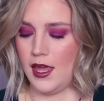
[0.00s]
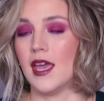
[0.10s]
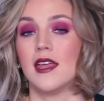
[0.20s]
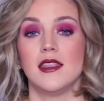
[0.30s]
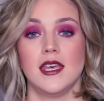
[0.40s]

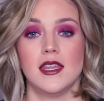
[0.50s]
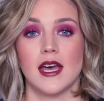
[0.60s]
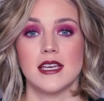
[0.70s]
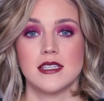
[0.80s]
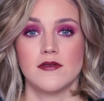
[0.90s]
And the
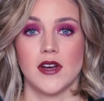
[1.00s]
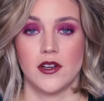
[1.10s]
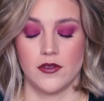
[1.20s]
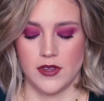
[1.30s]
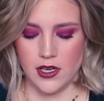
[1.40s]
last and
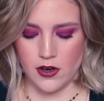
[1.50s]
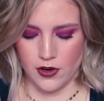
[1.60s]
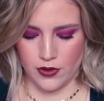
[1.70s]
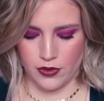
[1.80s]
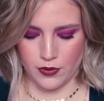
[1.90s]
final thing
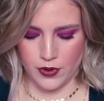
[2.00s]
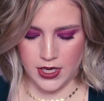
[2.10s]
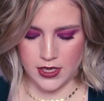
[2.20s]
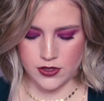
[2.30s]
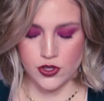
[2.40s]
are 3